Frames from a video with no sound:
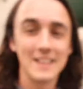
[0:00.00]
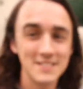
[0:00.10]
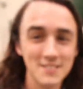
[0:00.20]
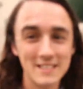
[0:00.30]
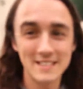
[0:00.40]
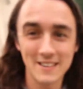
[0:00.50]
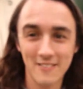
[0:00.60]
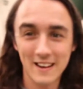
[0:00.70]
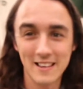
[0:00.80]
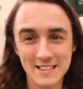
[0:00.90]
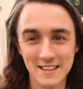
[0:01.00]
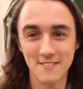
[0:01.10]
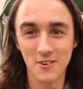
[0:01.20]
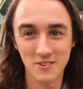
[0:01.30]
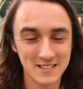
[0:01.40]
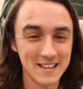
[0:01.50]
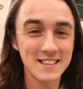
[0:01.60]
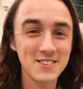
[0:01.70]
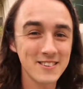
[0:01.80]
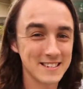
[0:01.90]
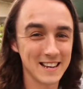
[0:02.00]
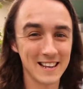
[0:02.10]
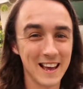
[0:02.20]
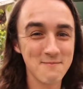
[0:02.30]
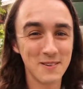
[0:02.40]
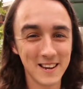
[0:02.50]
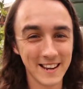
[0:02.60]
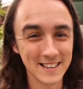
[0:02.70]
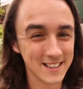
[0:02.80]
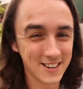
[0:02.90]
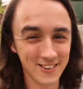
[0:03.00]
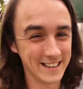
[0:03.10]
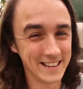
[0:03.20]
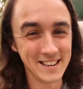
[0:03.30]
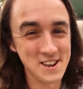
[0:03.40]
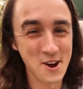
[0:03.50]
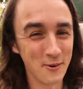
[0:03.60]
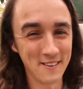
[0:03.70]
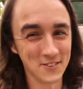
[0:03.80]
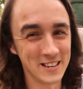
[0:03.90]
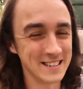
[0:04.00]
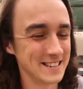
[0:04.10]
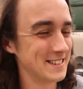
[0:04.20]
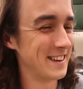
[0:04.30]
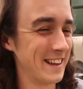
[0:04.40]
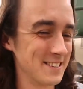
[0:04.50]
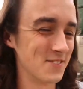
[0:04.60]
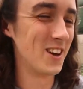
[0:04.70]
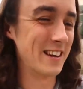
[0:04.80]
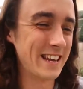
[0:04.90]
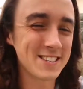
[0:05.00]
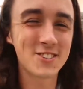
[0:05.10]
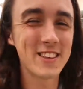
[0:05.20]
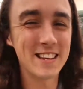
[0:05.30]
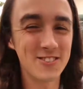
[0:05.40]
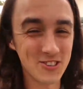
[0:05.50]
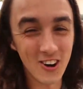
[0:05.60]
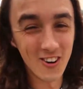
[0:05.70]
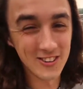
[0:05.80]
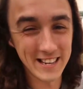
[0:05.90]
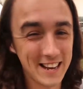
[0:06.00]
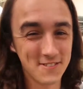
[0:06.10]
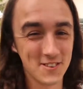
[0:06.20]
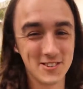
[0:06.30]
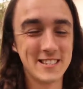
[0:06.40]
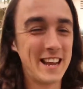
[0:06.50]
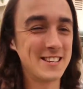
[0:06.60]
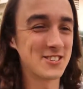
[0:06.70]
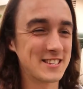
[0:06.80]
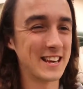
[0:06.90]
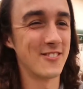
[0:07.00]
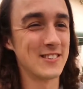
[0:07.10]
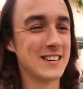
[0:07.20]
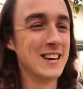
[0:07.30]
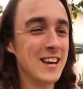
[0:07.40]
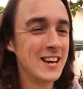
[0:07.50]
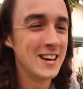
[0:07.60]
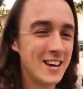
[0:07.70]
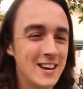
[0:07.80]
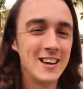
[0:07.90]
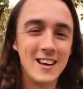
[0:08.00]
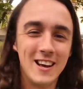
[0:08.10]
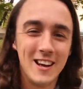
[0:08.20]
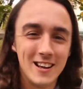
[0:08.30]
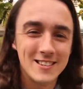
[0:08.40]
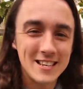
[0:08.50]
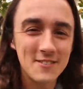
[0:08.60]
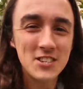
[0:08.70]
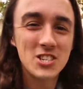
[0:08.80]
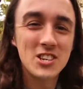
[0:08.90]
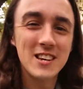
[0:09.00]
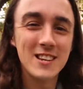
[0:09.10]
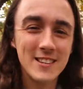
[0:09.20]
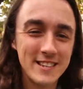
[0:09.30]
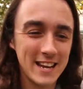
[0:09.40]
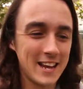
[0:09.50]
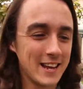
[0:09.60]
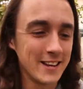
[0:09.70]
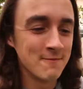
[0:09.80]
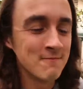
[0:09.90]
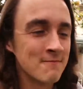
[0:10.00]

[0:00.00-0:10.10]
As you can, t wow, that's out of focus. As you can tell, I'm putting literally no effort into today's vlog. Yesterday took all the effort. Today is just kind of a, it's kind of a chill day.